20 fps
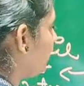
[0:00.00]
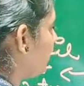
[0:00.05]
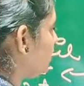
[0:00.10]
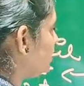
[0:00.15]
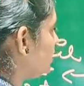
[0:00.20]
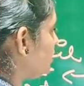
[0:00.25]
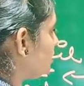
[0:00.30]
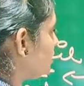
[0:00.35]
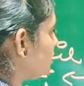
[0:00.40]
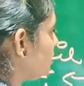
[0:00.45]
the
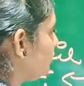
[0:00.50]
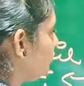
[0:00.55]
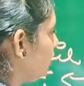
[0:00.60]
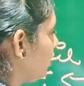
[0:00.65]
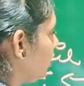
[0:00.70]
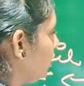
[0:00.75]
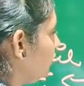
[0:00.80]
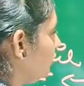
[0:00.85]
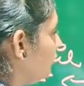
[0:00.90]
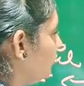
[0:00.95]
system
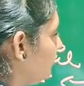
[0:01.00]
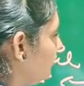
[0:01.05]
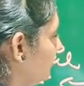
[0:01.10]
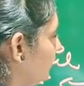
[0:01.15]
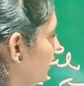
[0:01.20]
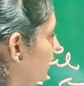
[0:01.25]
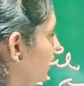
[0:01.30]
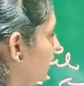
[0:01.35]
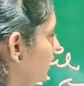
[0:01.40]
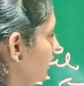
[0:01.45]
now,
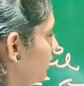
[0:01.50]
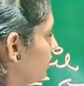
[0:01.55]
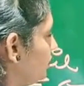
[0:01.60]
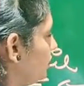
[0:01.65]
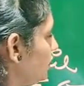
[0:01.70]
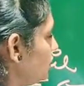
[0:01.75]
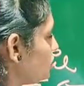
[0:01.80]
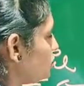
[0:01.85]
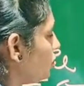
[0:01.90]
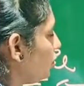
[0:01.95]

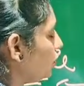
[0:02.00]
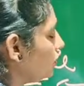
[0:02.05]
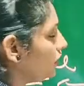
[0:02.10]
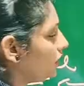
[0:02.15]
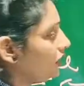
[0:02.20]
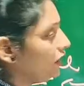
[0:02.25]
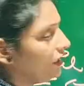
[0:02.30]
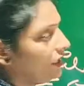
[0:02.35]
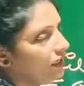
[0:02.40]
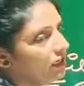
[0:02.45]
this
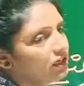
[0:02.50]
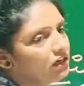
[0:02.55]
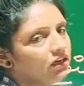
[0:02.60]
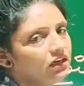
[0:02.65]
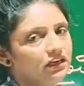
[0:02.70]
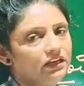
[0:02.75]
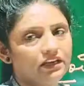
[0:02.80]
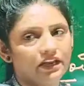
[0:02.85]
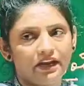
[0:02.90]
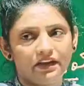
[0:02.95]
total heat
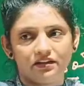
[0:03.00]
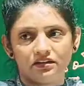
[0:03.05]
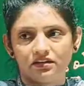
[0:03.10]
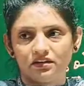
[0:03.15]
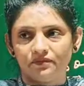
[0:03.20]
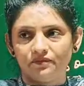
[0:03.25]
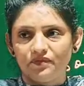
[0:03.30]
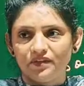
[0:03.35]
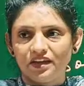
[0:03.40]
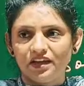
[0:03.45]
content
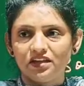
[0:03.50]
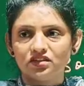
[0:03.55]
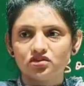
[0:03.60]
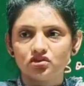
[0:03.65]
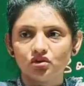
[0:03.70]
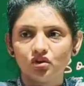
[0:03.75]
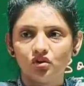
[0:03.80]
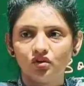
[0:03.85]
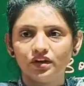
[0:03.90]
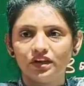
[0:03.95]
is
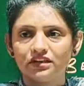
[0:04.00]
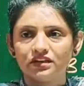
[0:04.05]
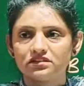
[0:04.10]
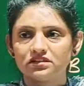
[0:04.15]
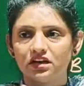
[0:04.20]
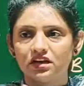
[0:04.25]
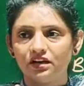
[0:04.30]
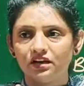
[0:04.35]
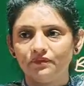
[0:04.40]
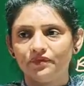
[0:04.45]
known as
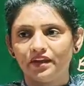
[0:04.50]
the